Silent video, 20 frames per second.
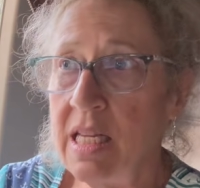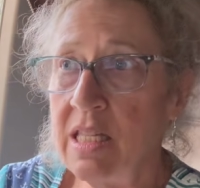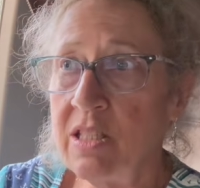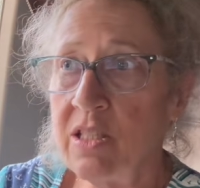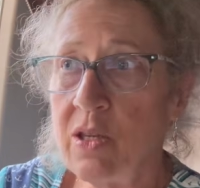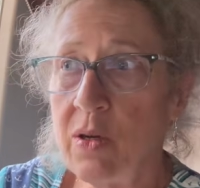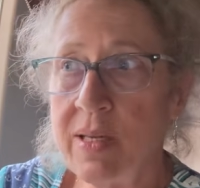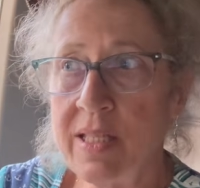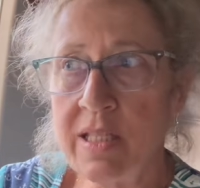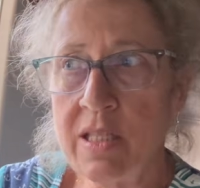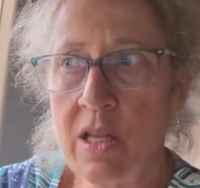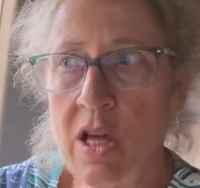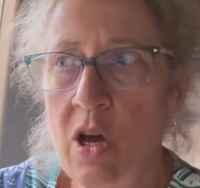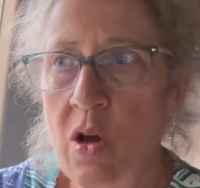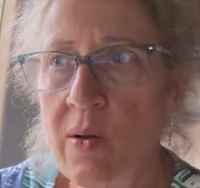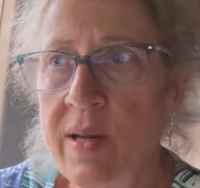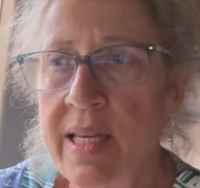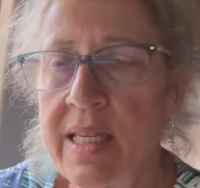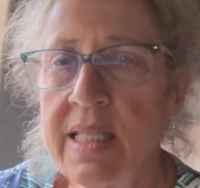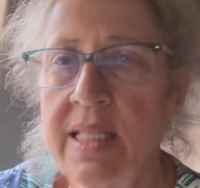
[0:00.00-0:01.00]
So as
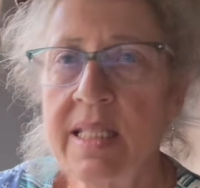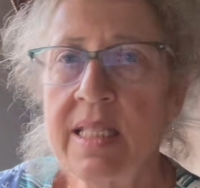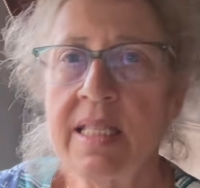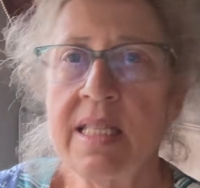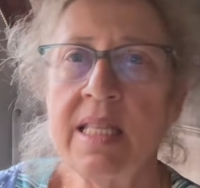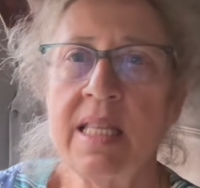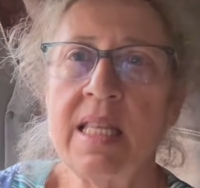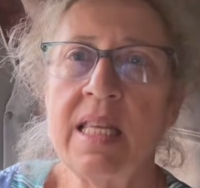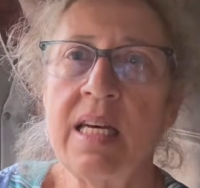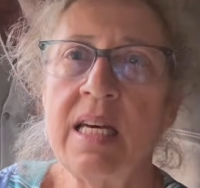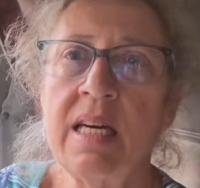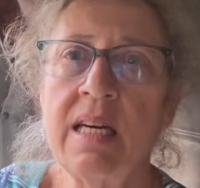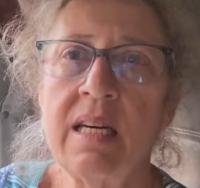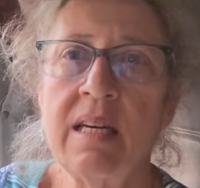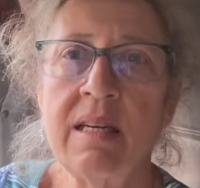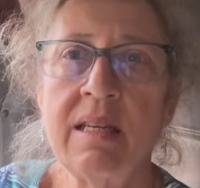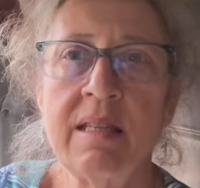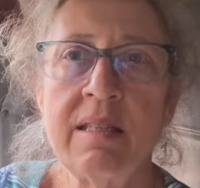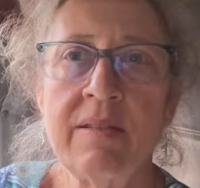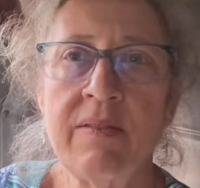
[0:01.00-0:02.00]
long as
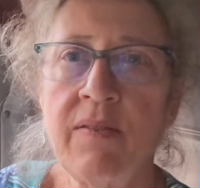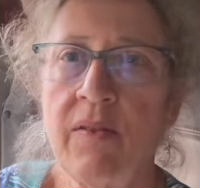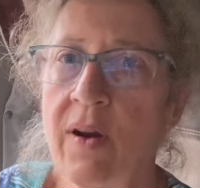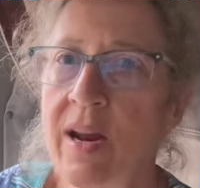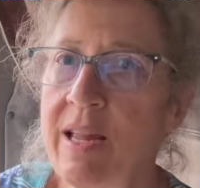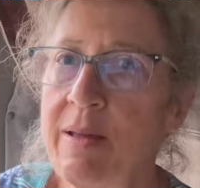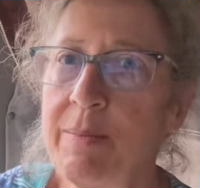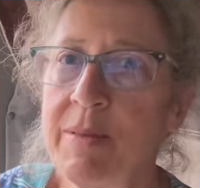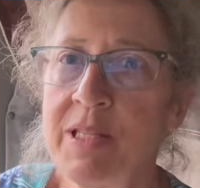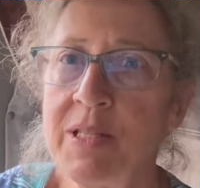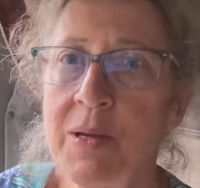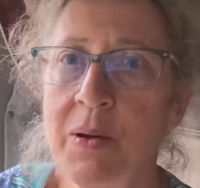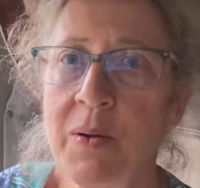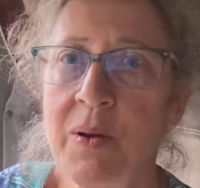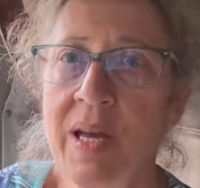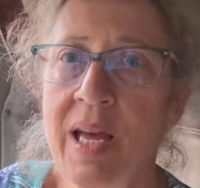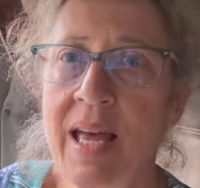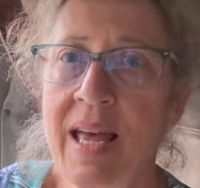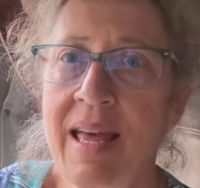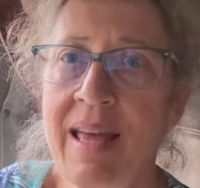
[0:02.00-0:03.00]
the frame is
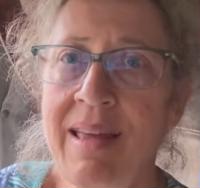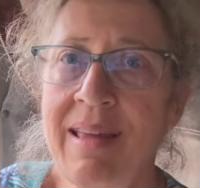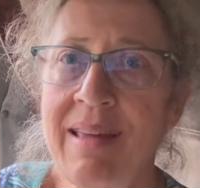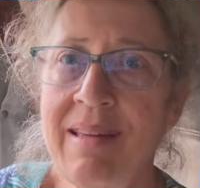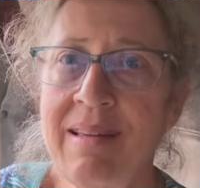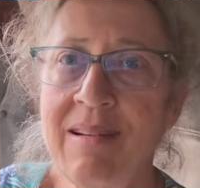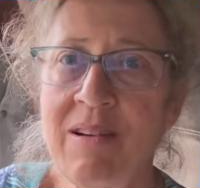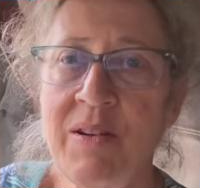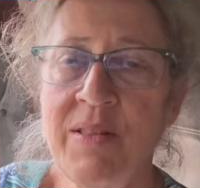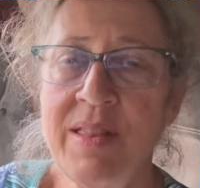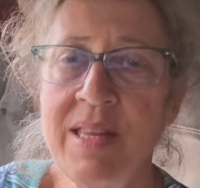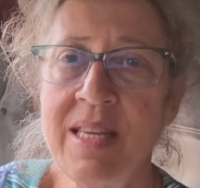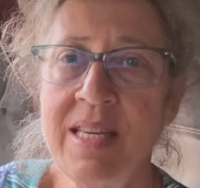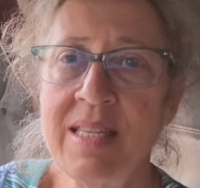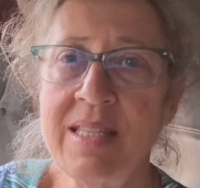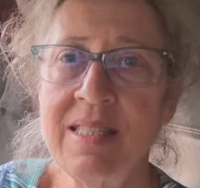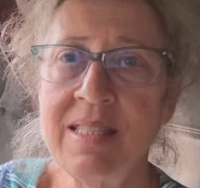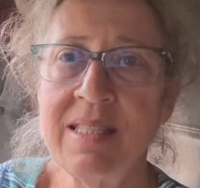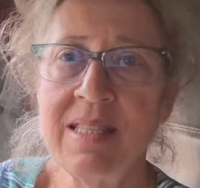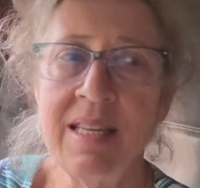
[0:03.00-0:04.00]
okay on
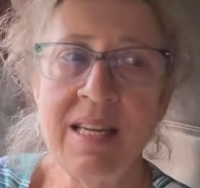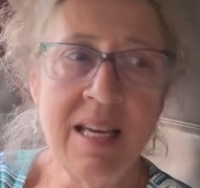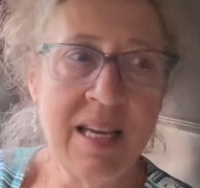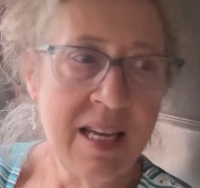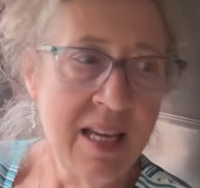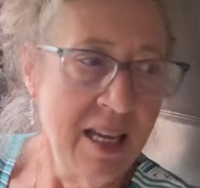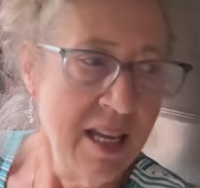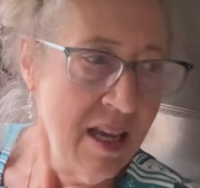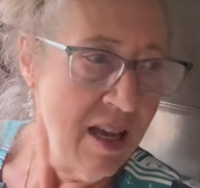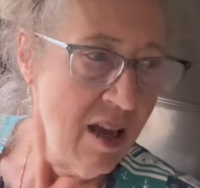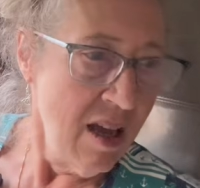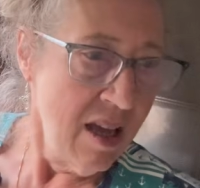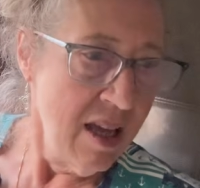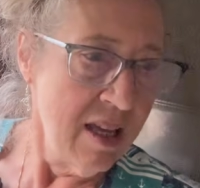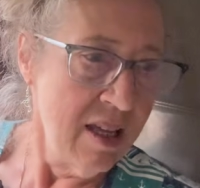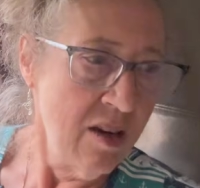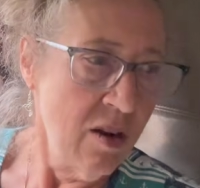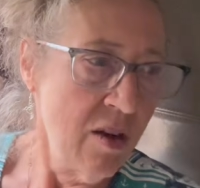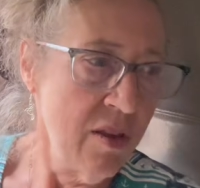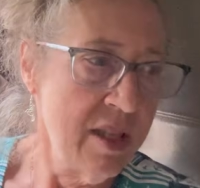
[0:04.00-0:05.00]
this
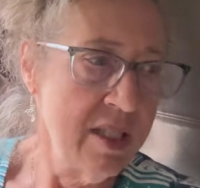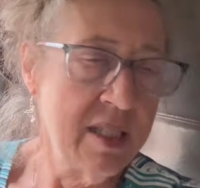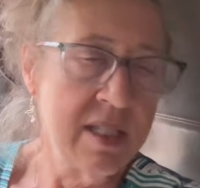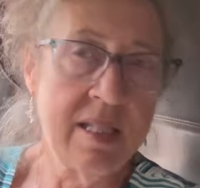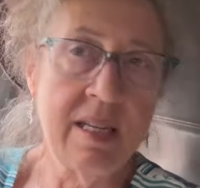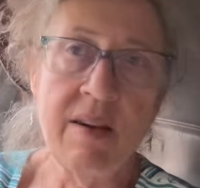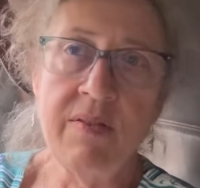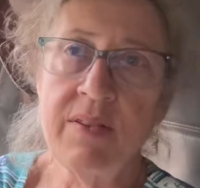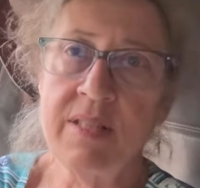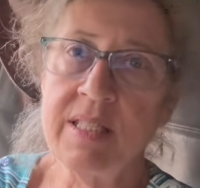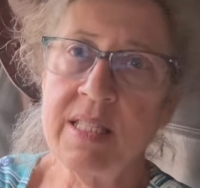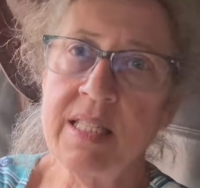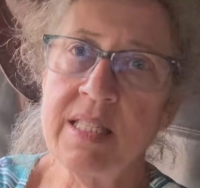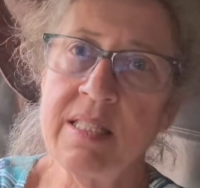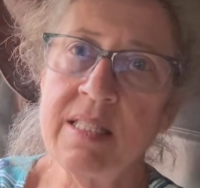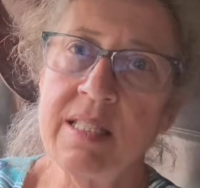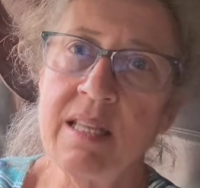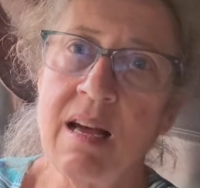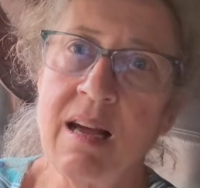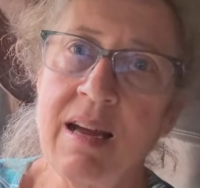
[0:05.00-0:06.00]
and all the stuff is
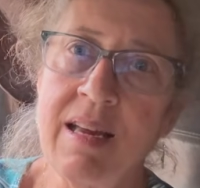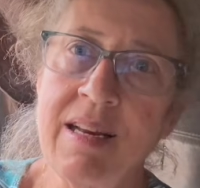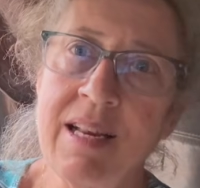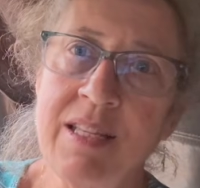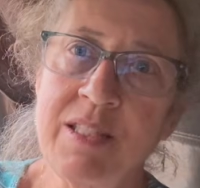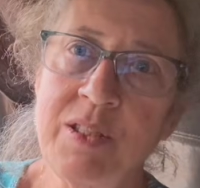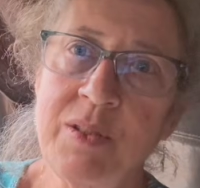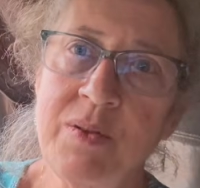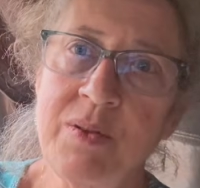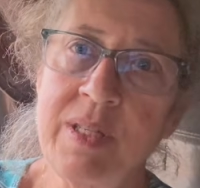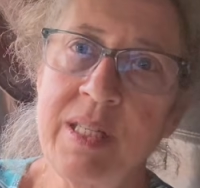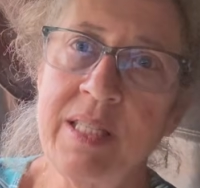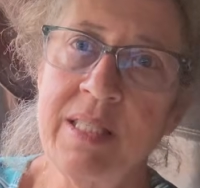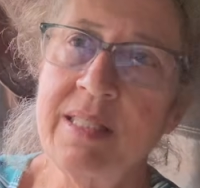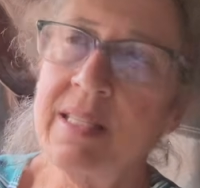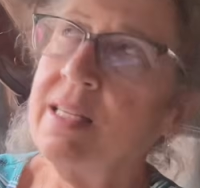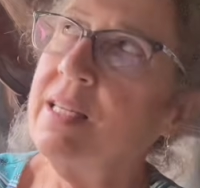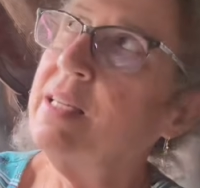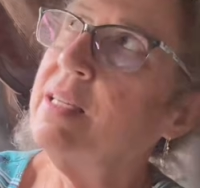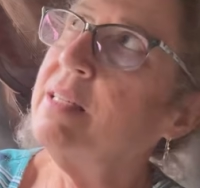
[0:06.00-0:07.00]
inside, I do need
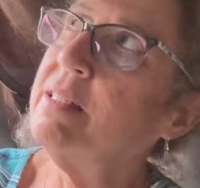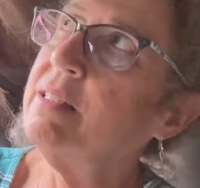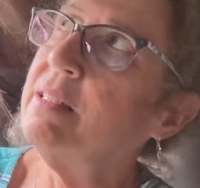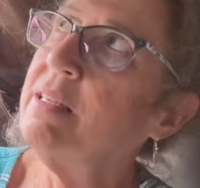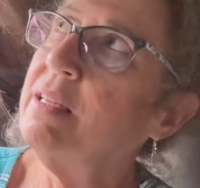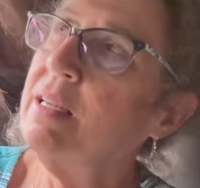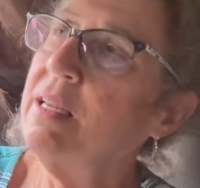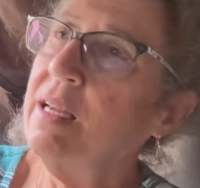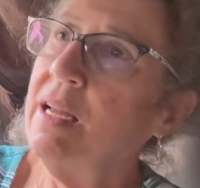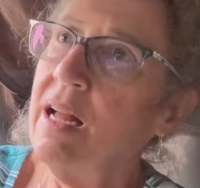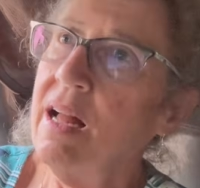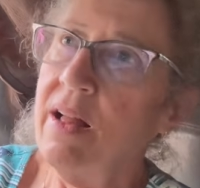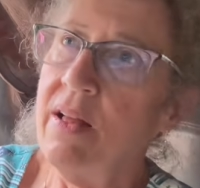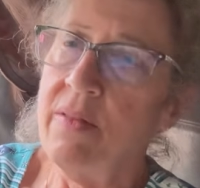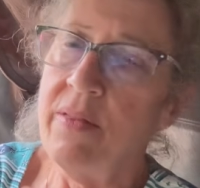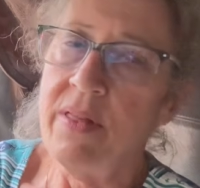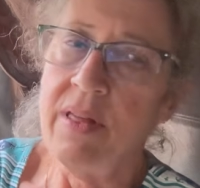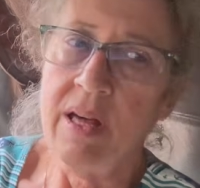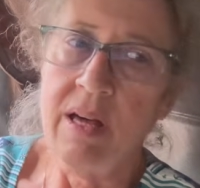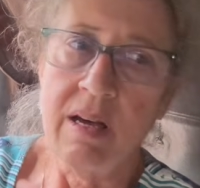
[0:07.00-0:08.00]
to get
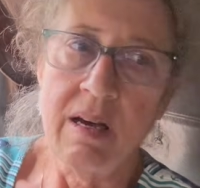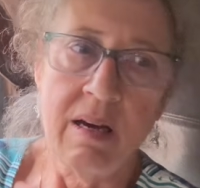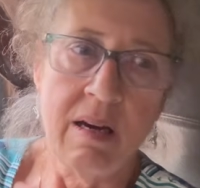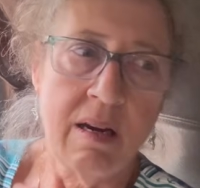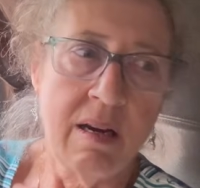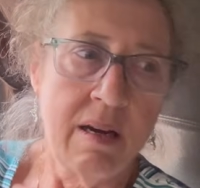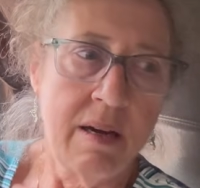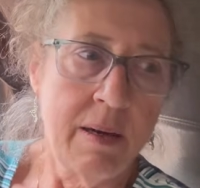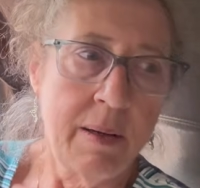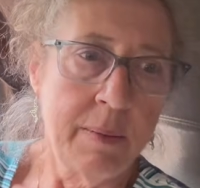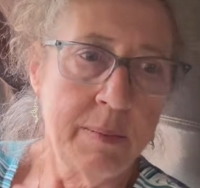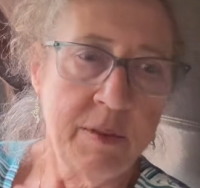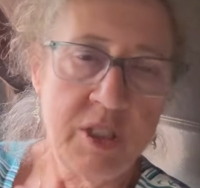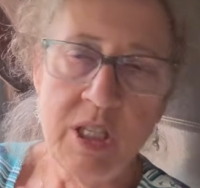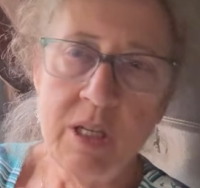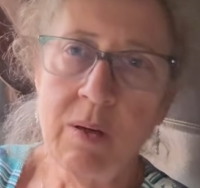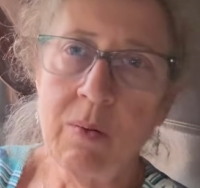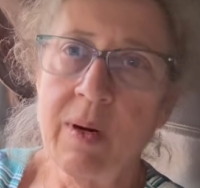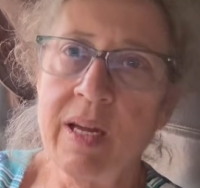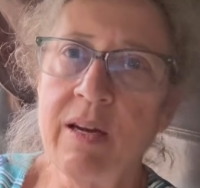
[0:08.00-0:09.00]
the
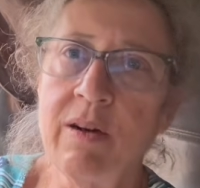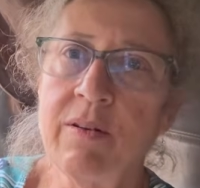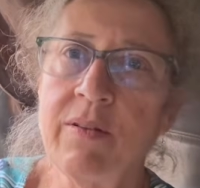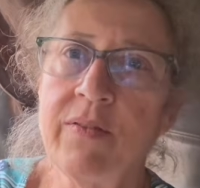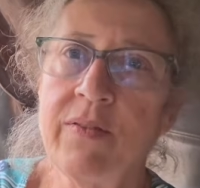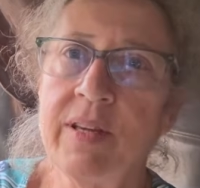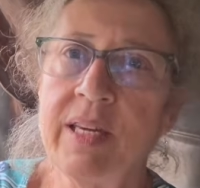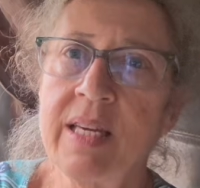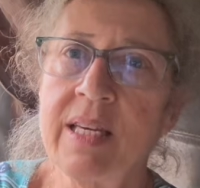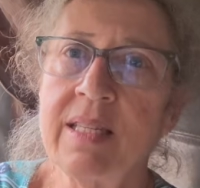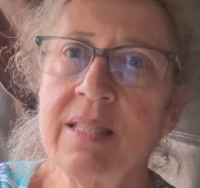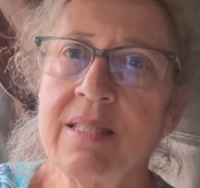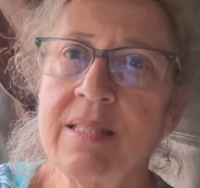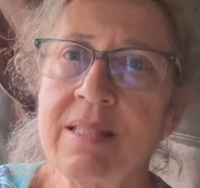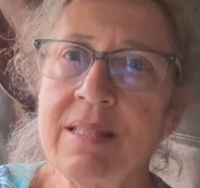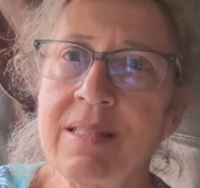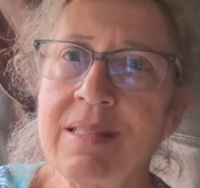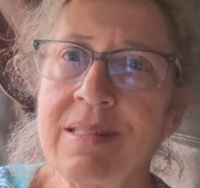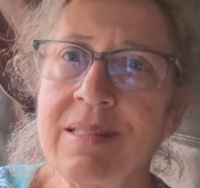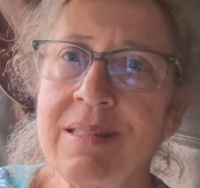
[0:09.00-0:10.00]
generator
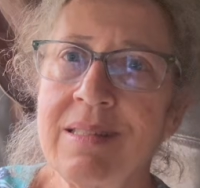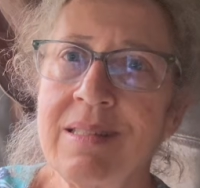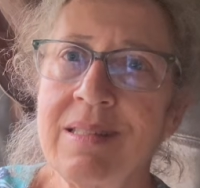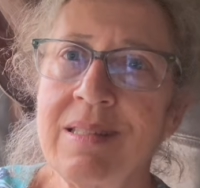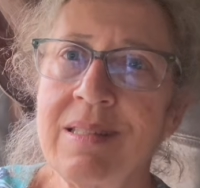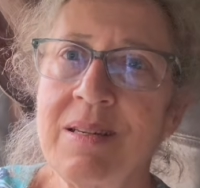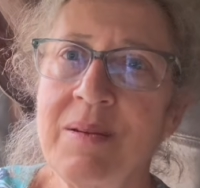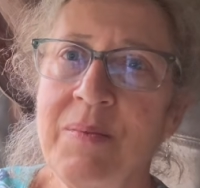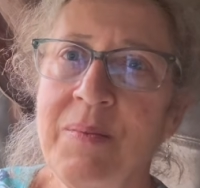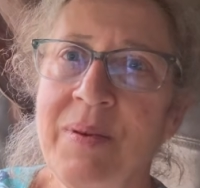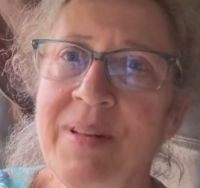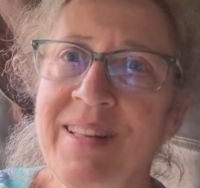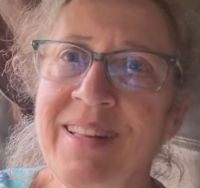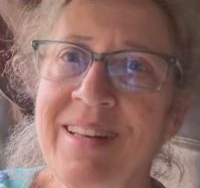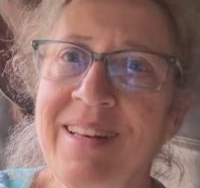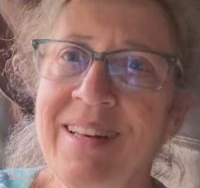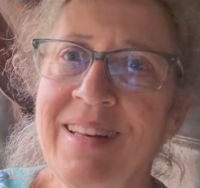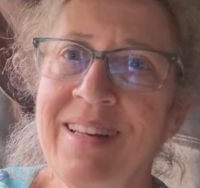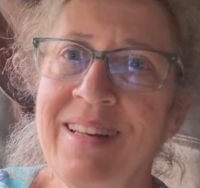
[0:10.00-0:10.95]
fixed. But